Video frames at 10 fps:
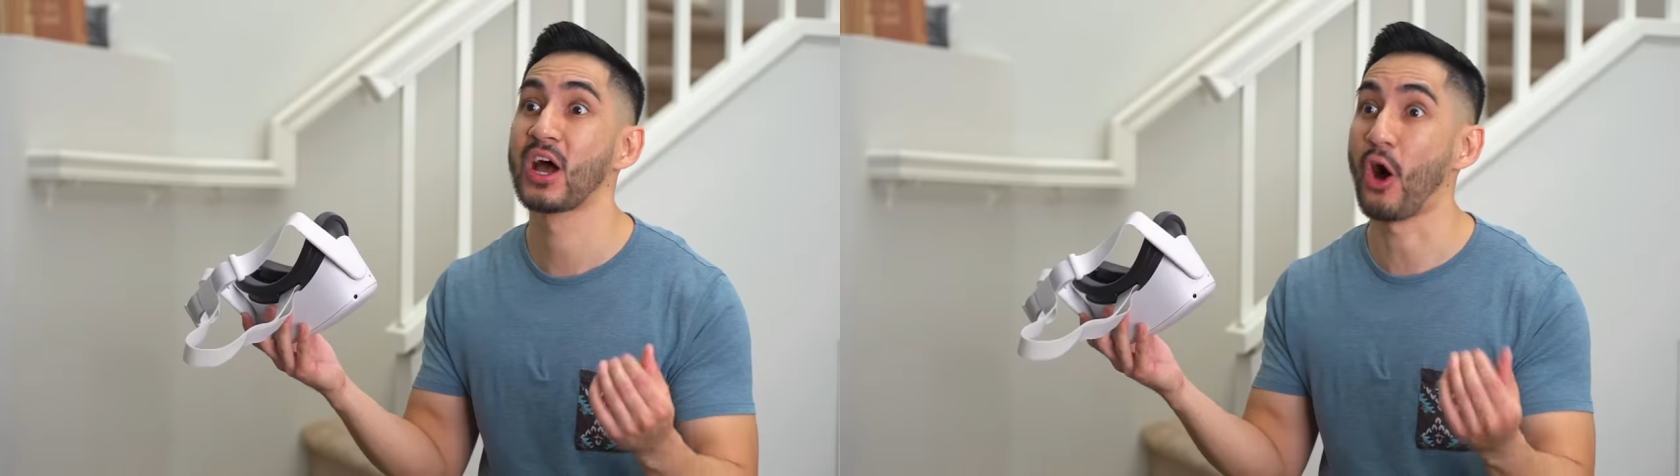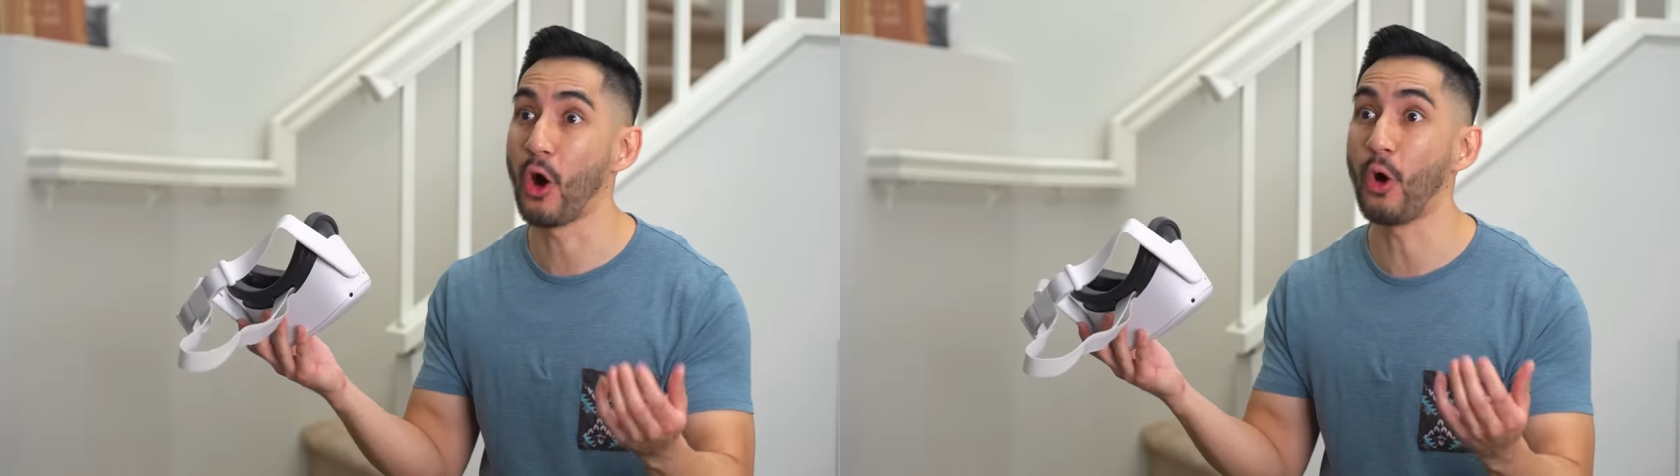
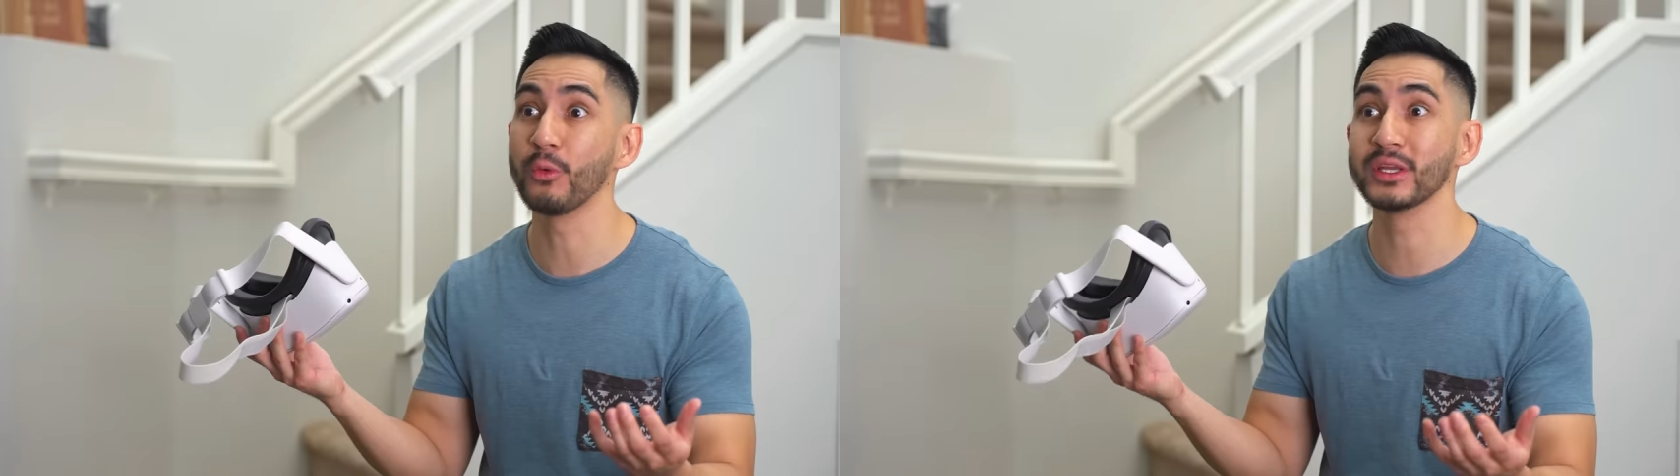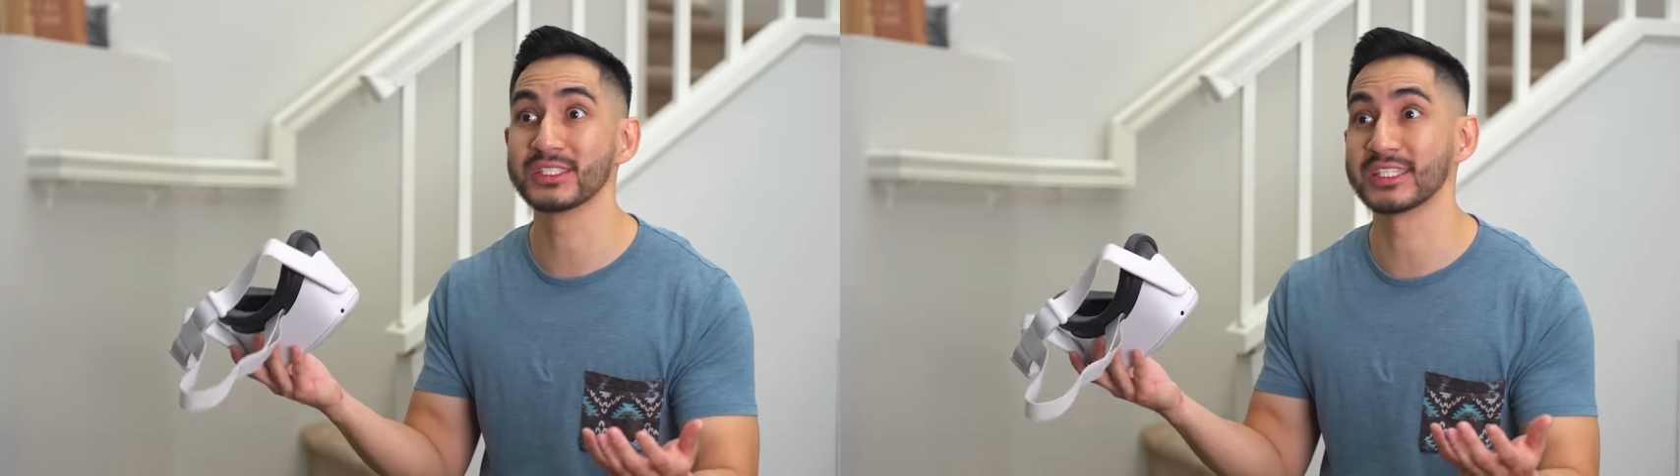
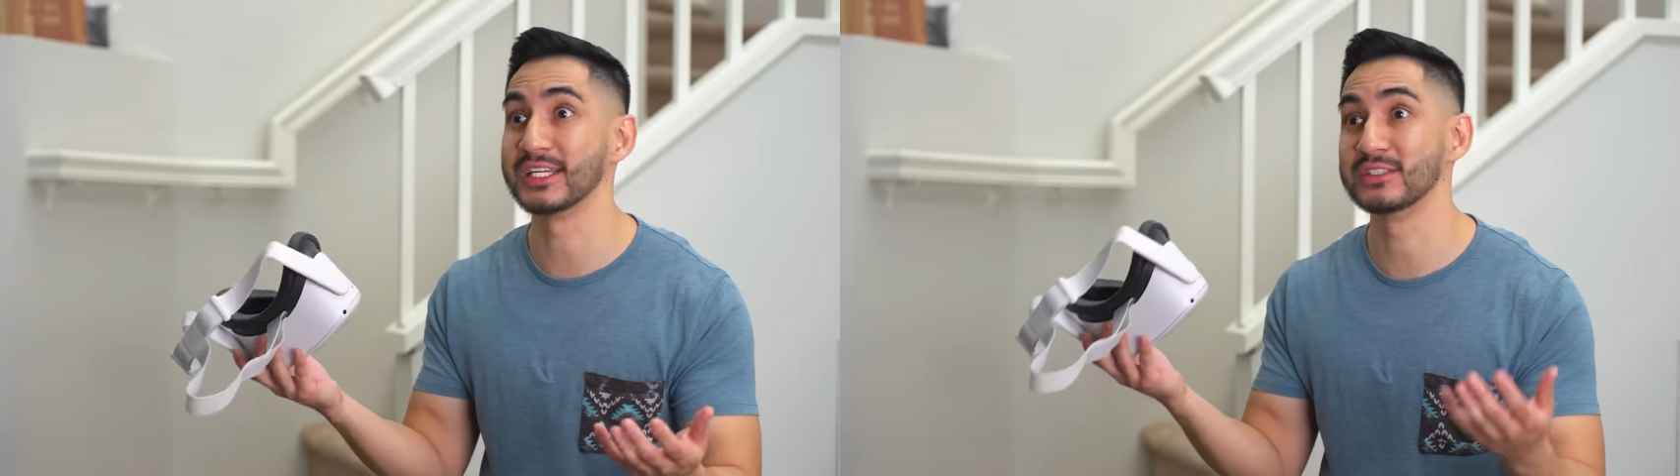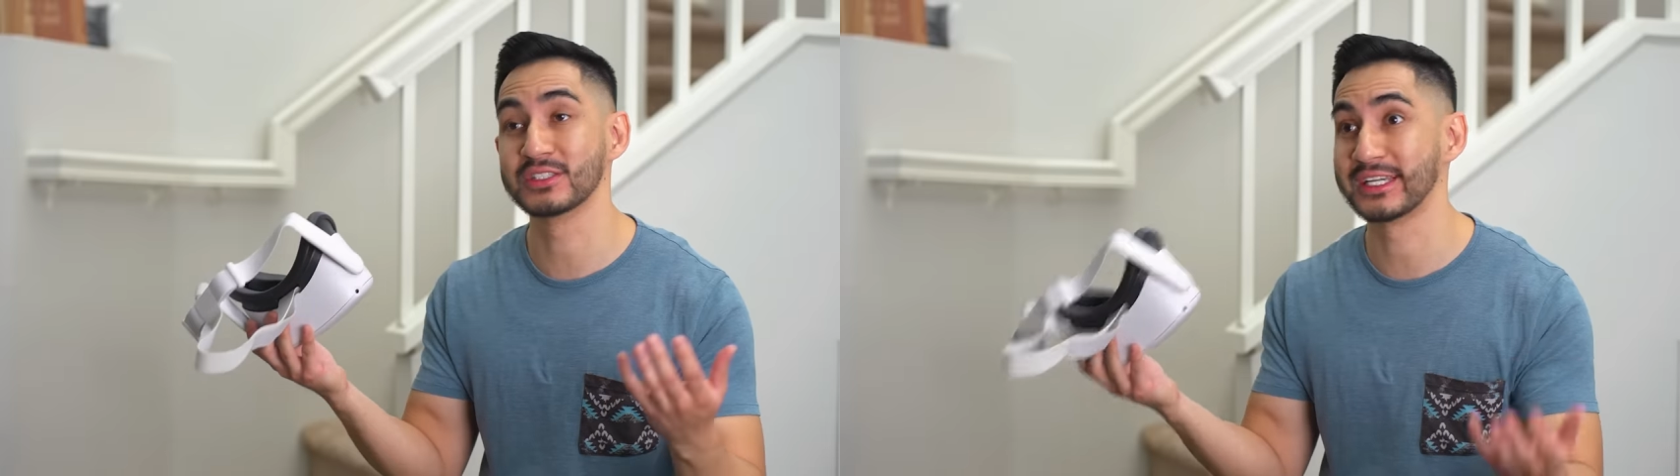always
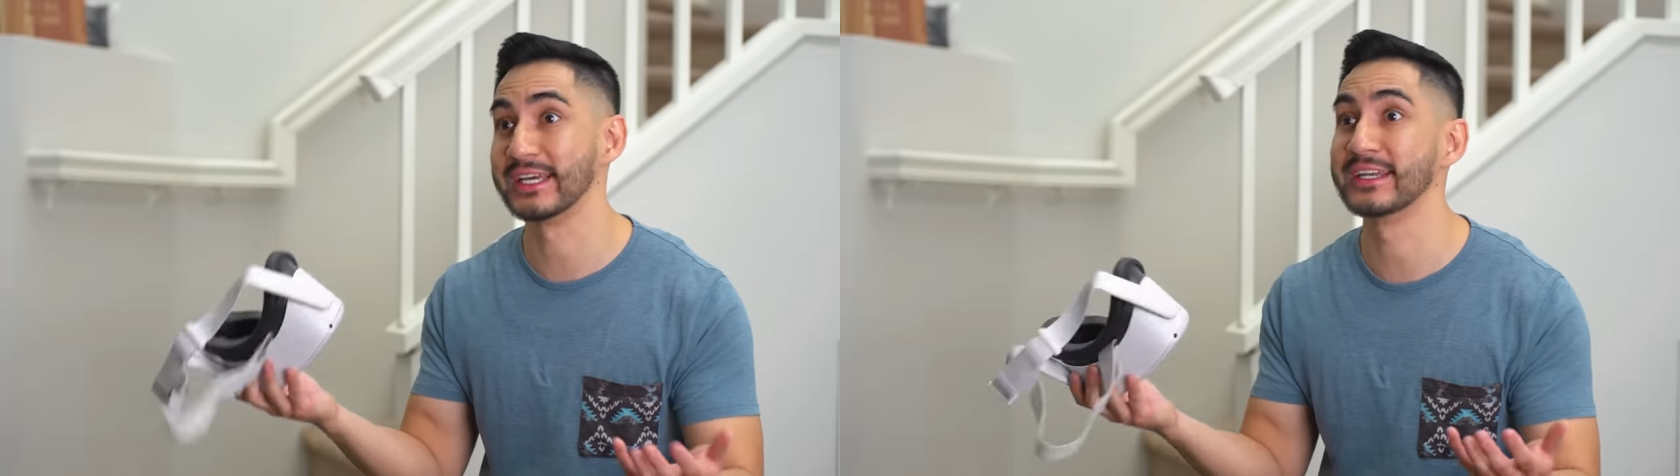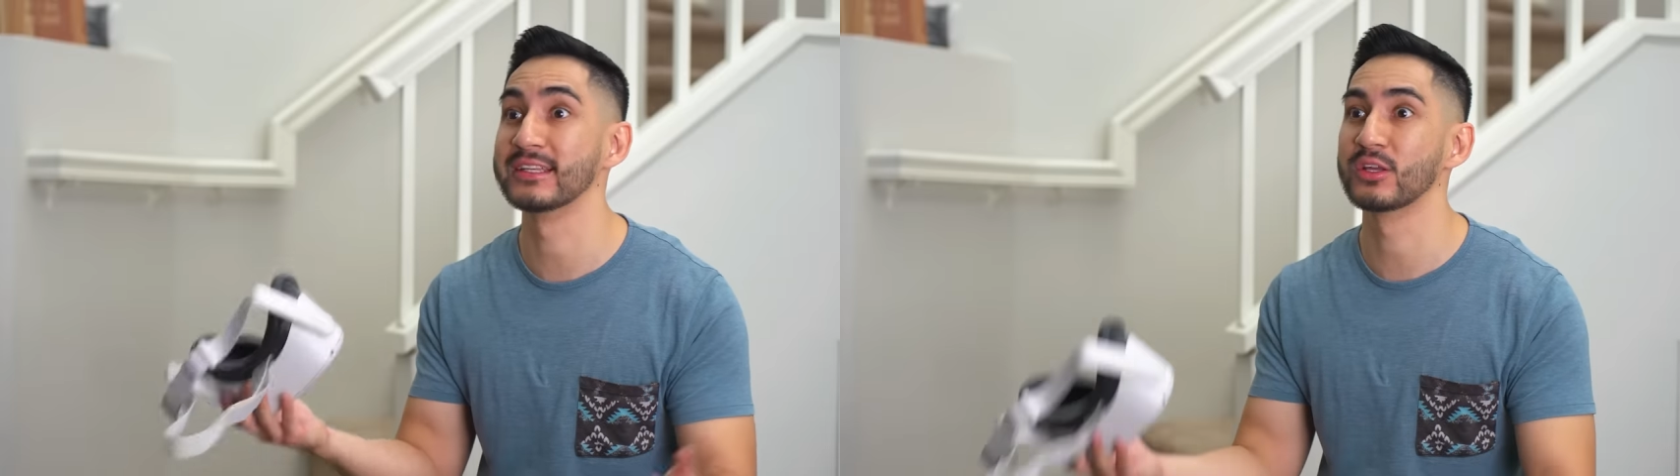seem to
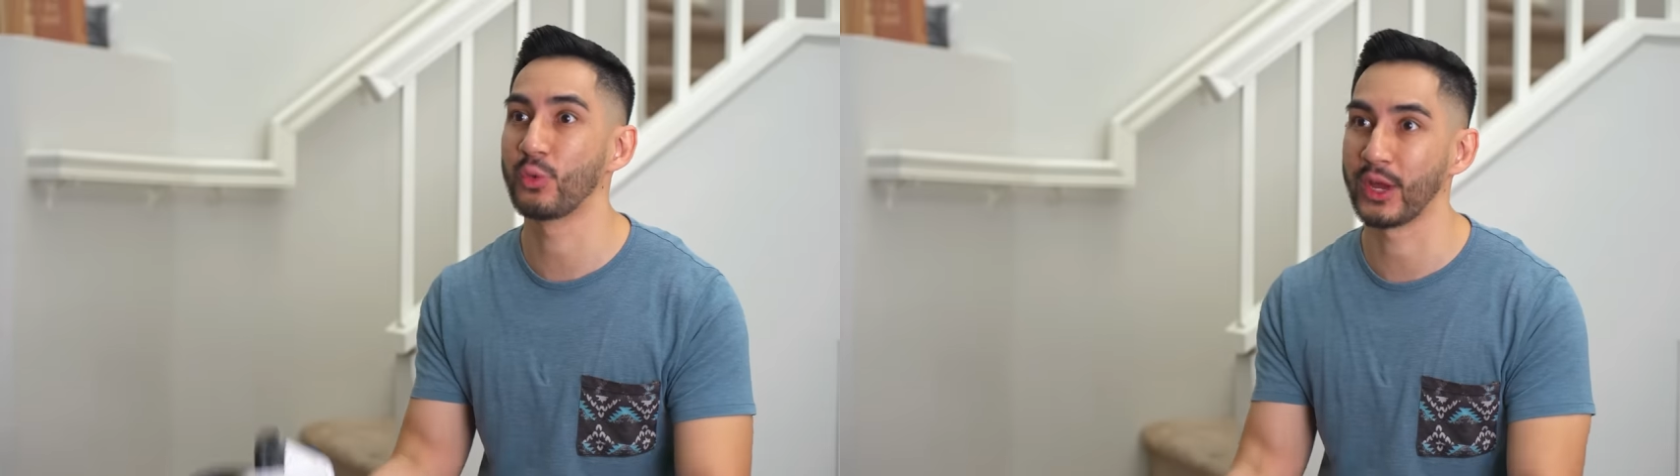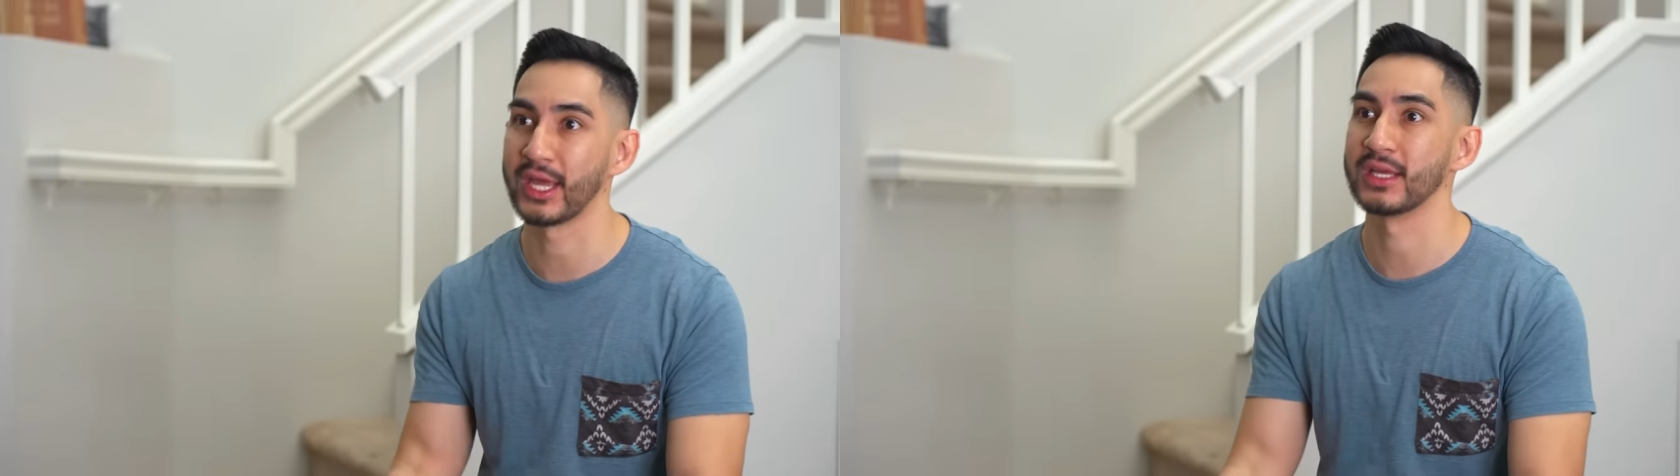get in the
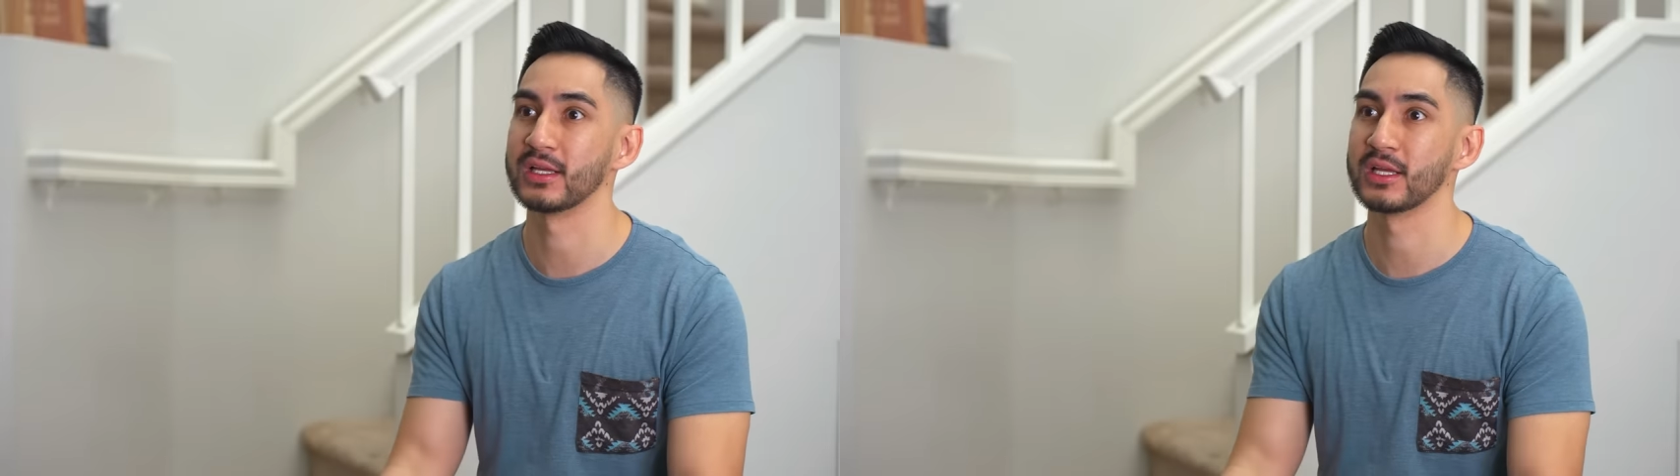way.